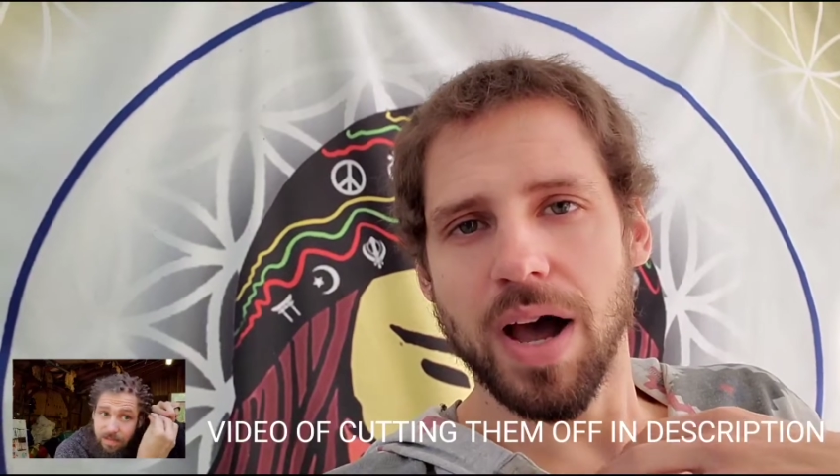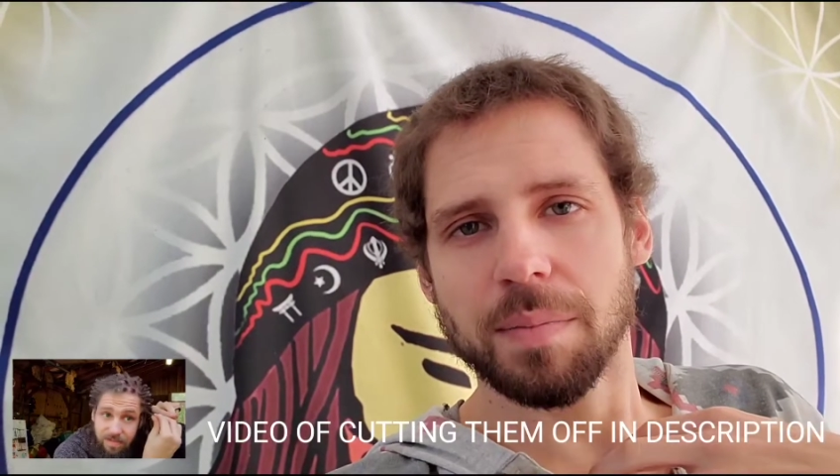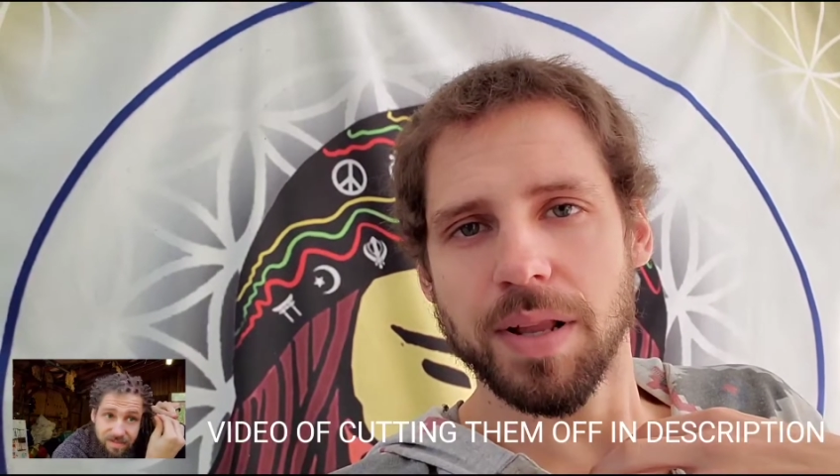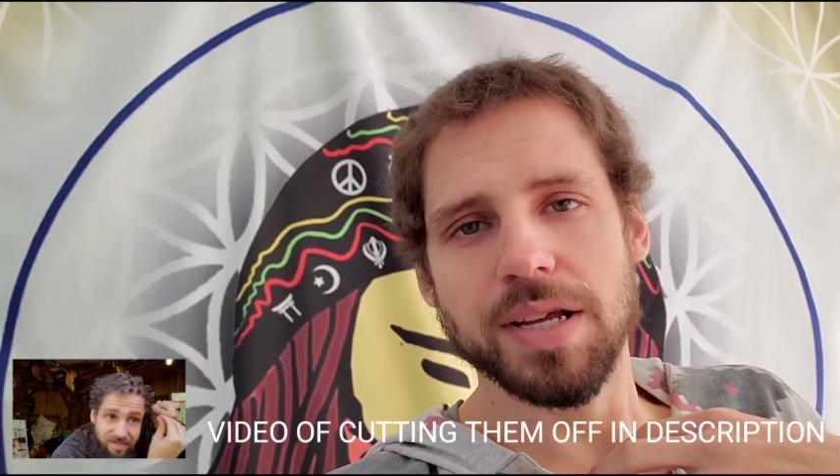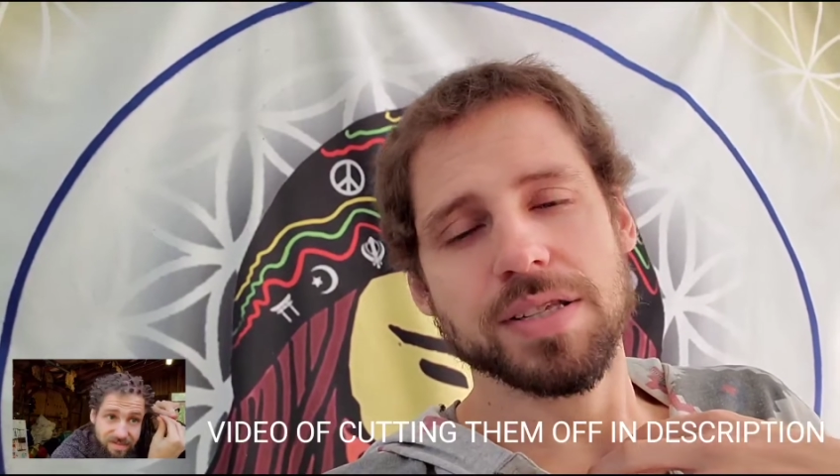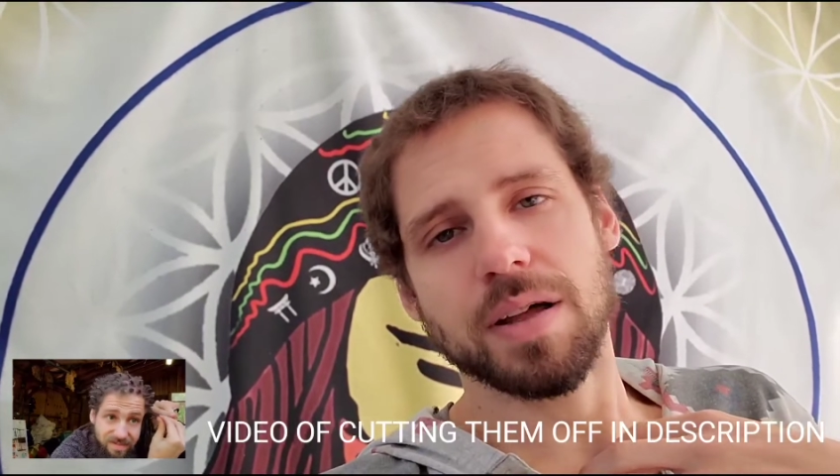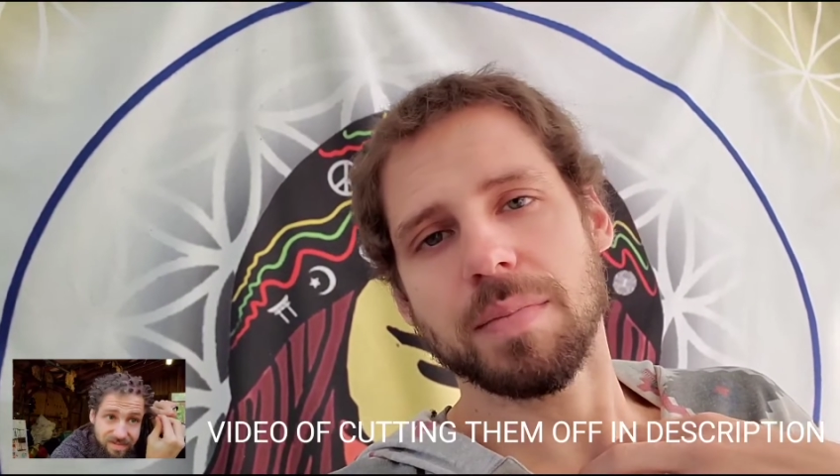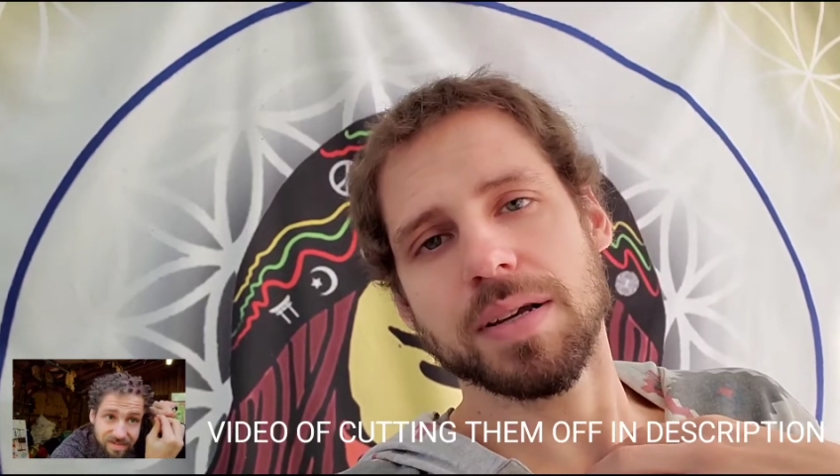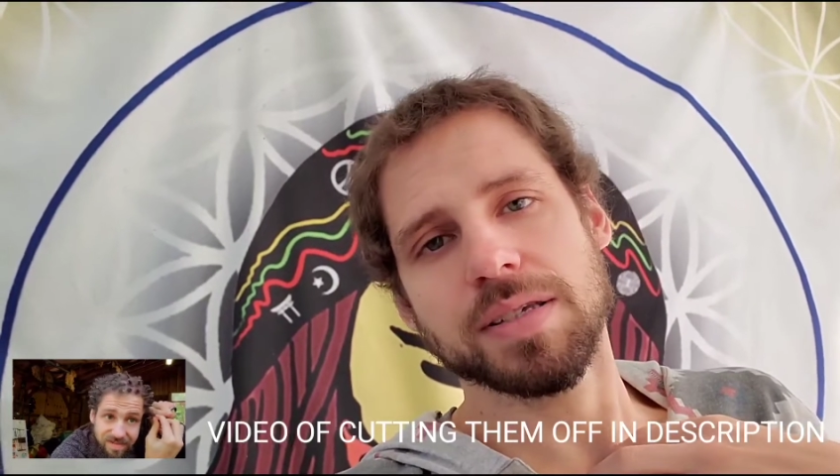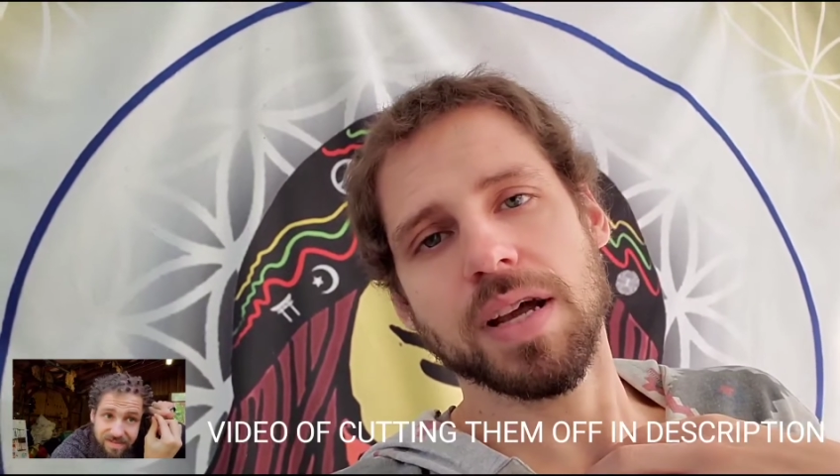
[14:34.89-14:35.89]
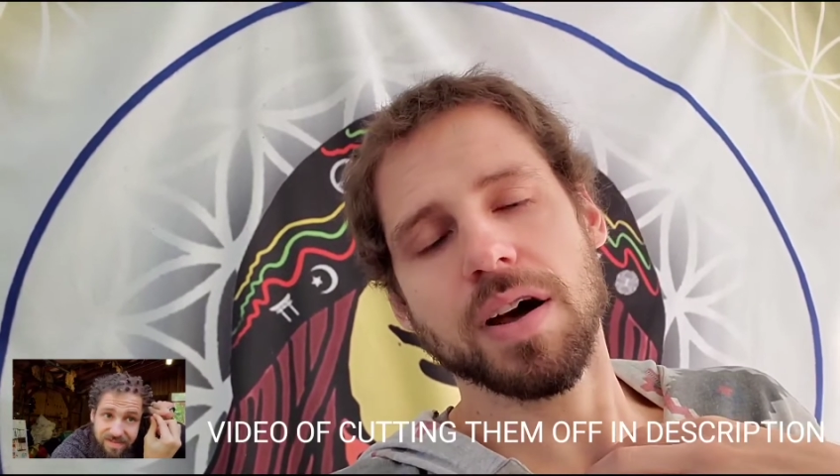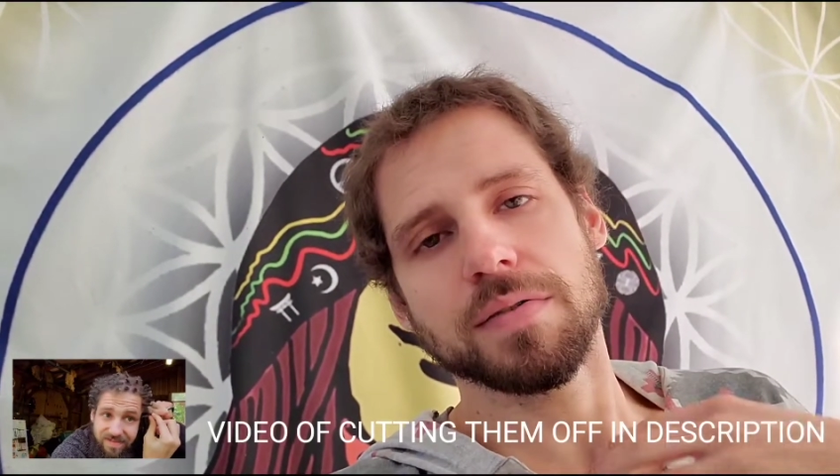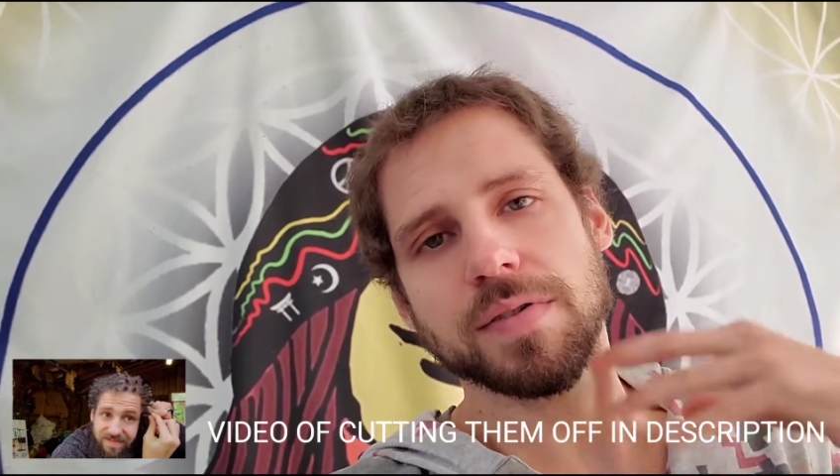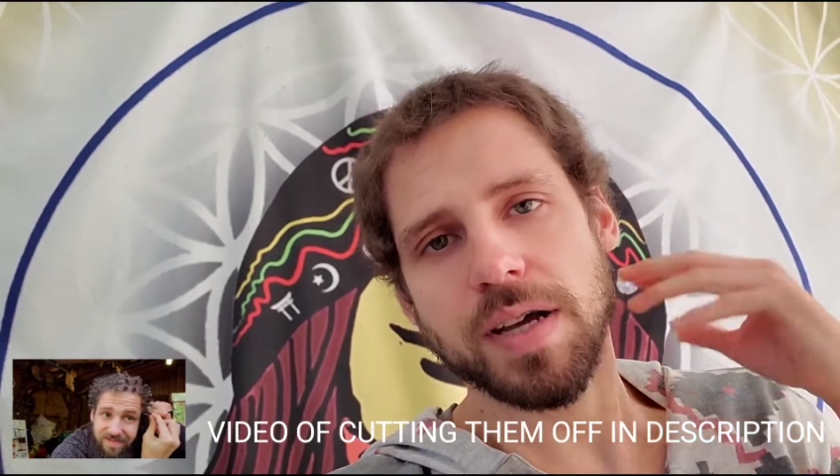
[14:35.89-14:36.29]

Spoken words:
I placed on myself